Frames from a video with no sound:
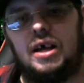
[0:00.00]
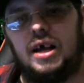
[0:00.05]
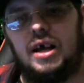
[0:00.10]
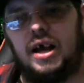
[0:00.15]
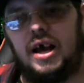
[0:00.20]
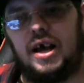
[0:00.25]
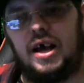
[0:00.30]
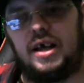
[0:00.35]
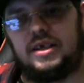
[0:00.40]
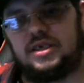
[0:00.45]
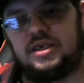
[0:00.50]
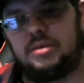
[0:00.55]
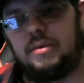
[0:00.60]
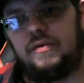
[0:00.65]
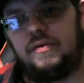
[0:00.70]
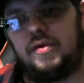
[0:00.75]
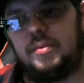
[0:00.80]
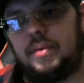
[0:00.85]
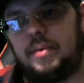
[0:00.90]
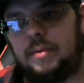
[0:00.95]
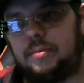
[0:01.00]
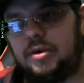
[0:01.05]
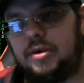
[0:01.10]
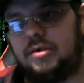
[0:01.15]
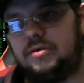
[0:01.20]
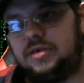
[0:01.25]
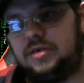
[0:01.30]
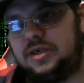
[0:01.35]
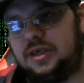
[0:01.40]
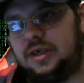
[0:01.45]
Some of them I'm
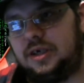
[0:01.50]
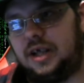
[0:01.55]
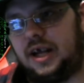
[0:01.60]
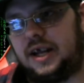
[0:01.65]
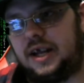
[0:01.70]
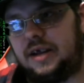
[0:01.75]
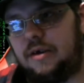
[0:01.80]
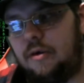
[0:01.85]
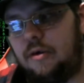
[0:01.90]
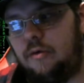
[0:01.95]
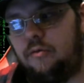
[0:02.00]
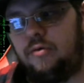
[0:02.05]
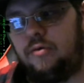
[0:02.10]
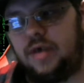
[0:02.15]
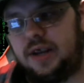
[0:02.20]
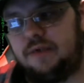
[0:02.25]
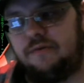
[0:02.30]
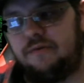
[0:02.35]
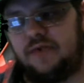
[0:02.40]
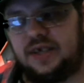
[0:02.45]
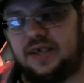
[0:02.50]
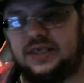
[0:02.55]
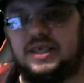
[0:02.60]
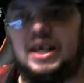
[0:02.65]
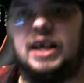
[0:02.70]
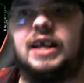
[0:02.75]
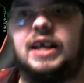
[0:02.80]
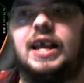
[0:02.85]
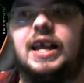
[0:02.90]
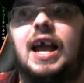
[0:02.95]
going to like
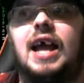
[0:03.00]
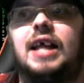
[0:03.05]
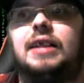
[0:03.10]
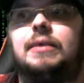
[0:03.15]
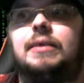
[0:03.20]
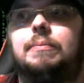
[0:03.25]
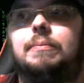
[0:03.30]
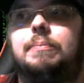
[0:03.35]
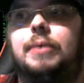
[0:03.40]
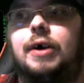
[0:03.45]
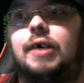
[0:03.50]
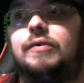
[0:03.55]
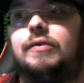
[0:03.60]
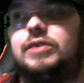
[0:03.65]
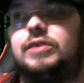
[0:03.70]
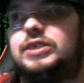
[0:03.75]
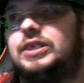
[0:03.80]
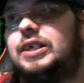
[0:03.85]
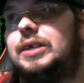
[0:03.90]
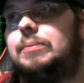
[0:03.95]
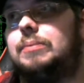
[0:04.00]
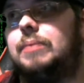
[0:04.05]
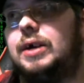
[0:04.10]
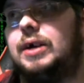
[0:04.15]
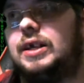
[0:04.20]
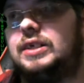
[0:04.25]
revisit again, but obviously